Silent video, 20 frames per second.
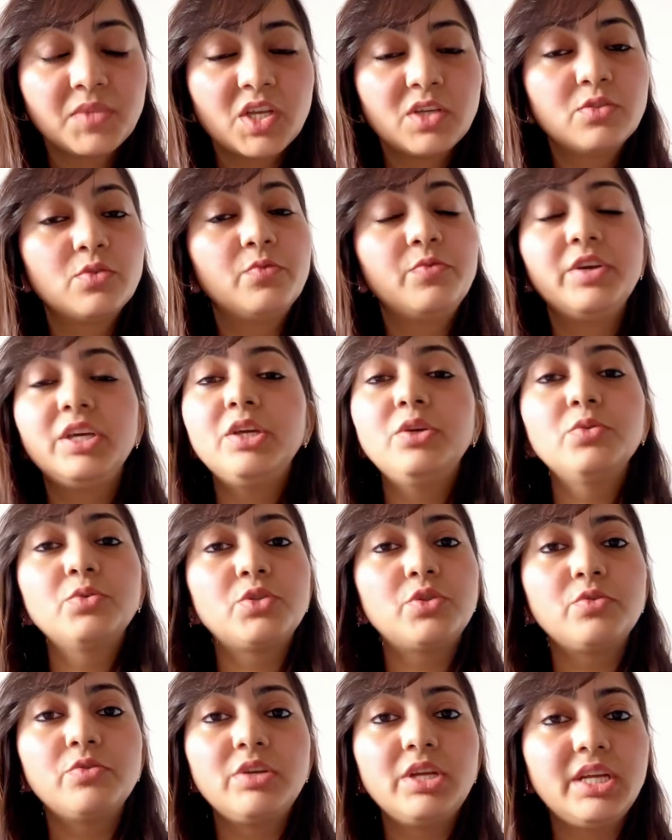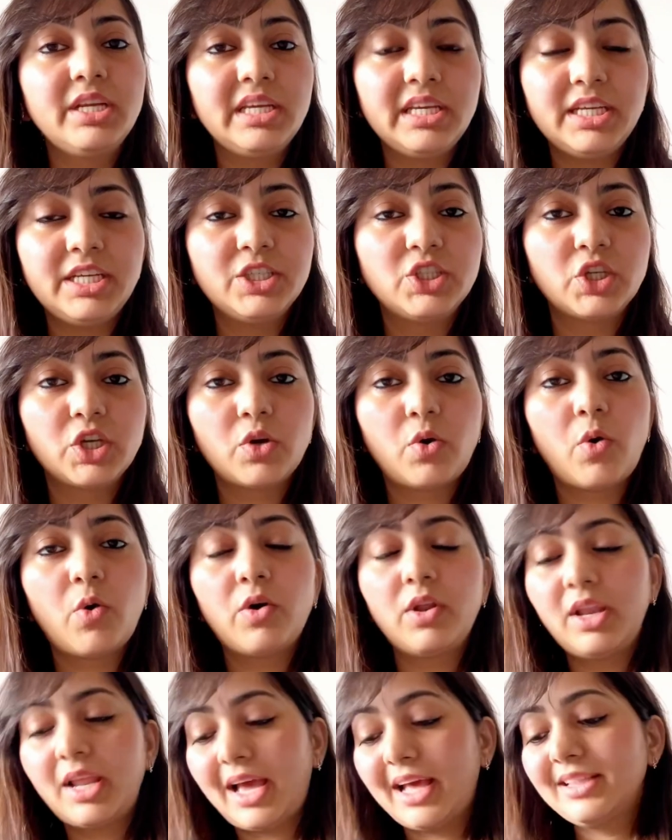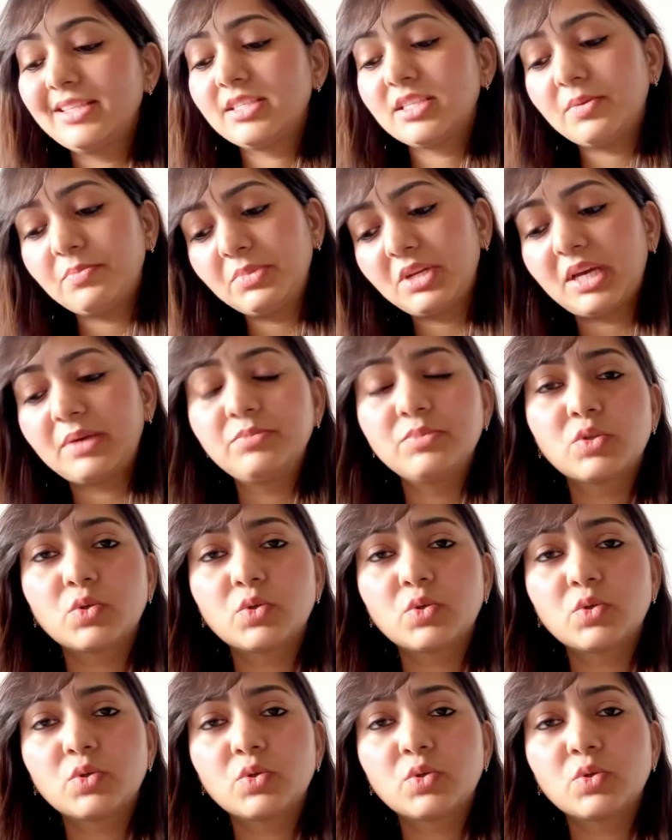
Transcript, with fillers: So we used to read E.J. Hall and sometimes